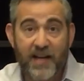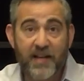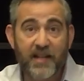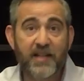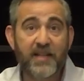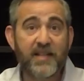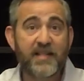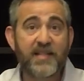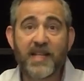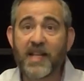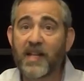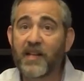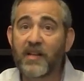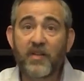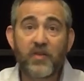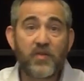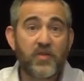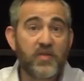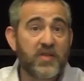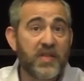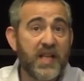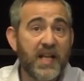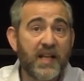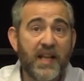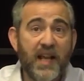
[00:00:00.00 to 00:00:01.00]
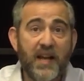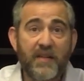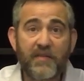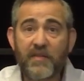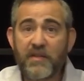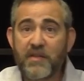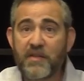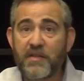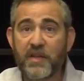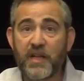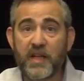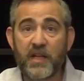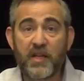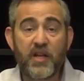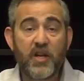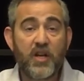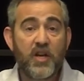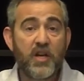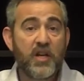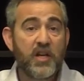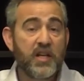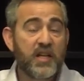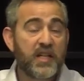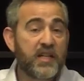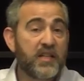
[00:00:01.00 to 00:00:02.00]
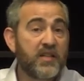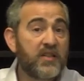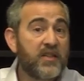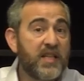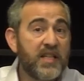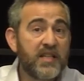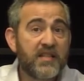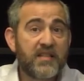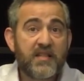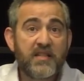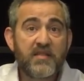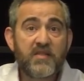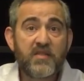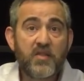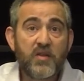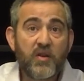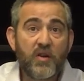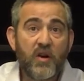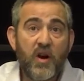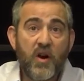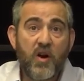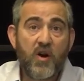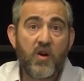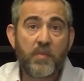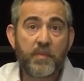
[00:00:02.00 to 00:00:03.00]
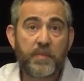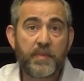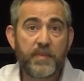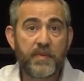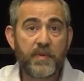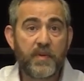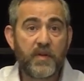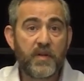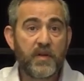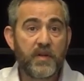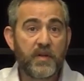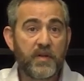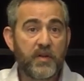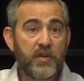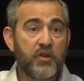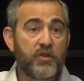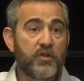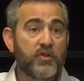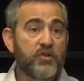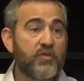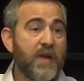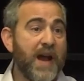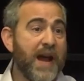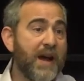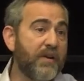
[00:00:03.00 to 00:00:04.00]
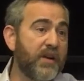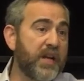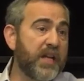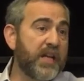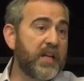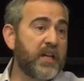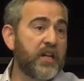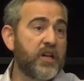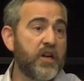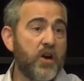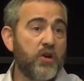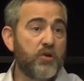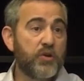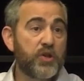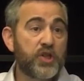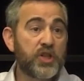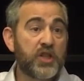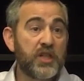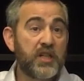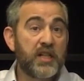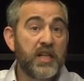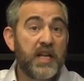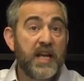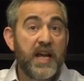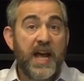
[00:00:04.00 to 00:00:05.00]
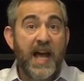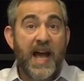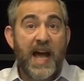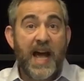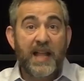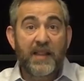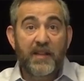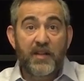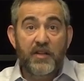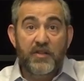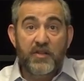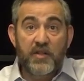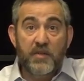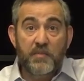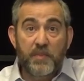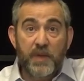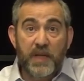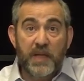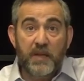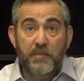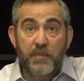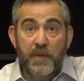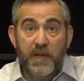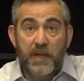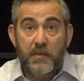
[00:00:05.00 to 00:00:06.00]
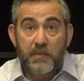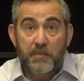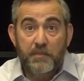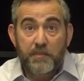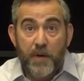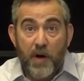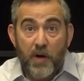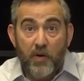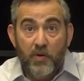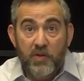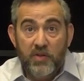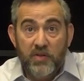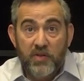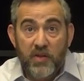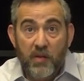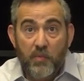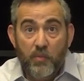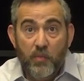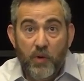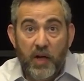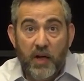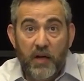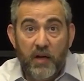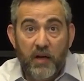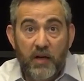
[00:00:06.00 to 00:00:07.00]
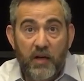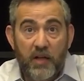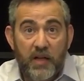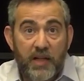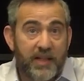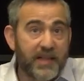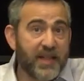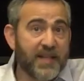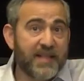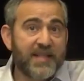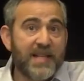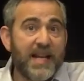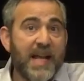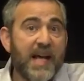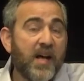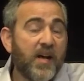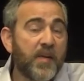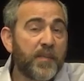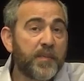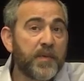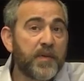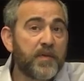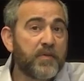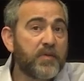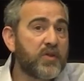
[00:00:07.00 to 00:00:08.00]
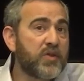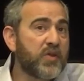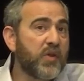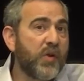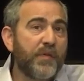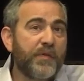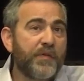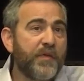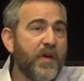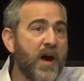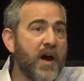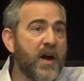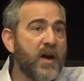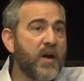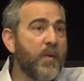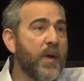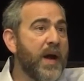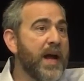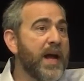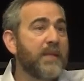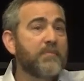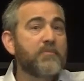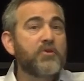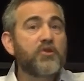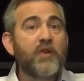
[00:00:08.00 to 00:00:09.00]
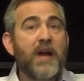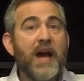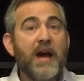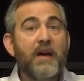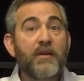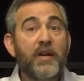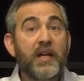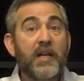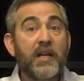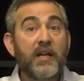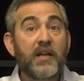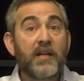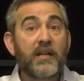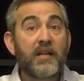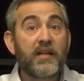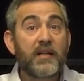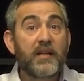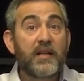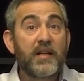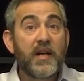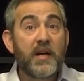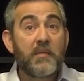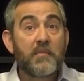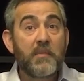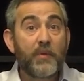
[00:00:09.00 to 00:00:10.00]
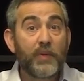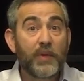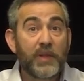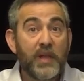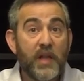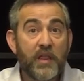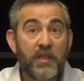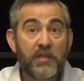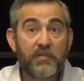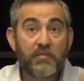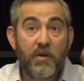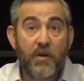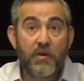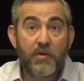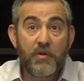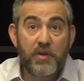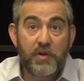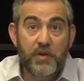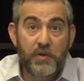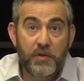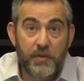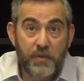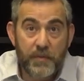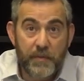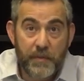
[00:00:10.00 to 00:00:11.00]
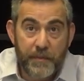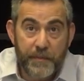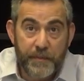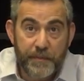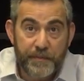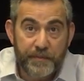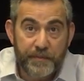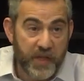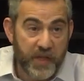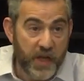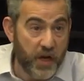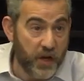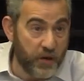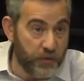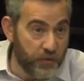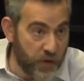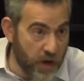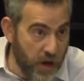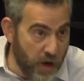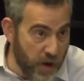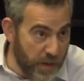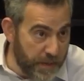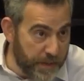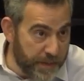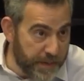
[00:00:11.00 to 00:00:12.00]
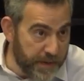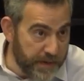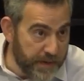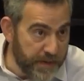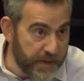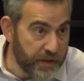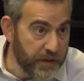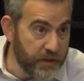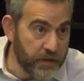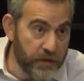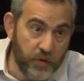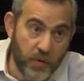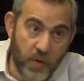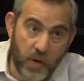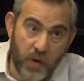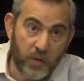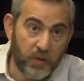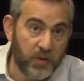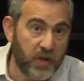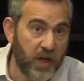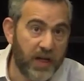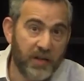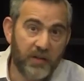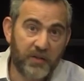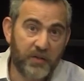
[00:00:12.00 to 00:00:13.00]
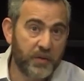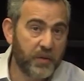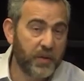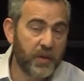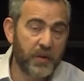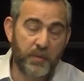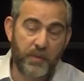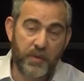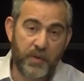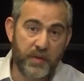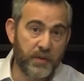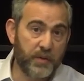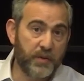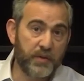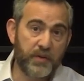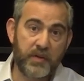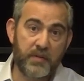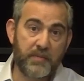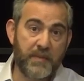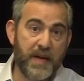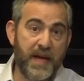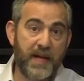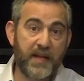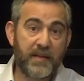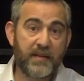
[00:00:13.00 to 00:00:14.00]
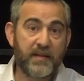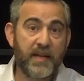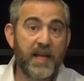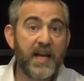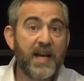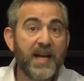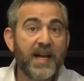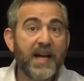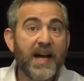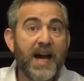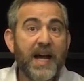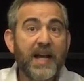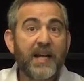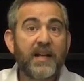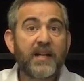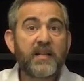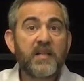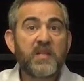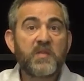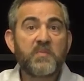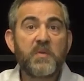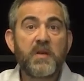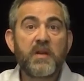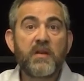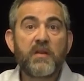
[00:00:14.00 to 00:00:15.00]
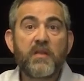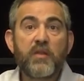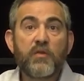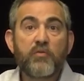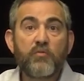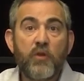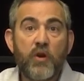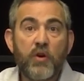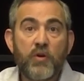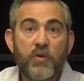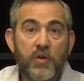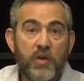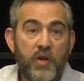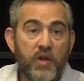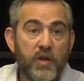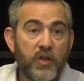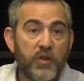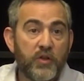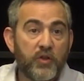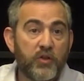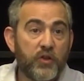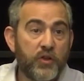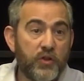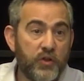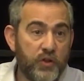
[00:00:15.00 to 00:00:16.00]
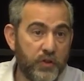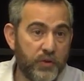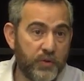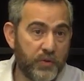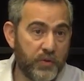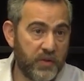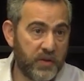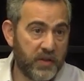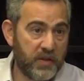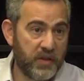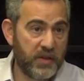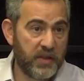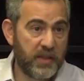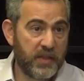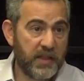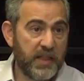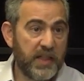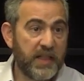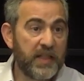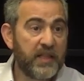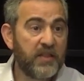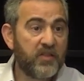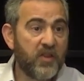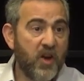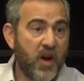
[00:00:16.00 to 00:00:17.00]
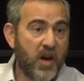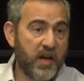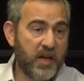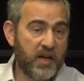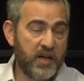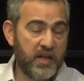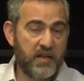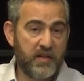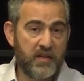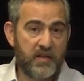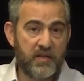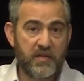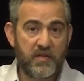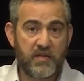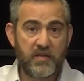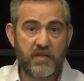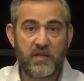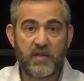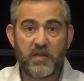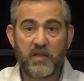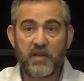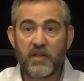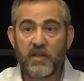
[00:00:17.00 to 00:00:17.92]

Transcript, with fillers: He's telling you, sell everything. This is your hope. You're drowning in an ocean, and there's a big, big boat somewhere. Doesn't help you. It's so far away. I'm drowning. But when they throw you a rope, you hold on to it with all your might. Hanukkah is being thrown to you in darkness.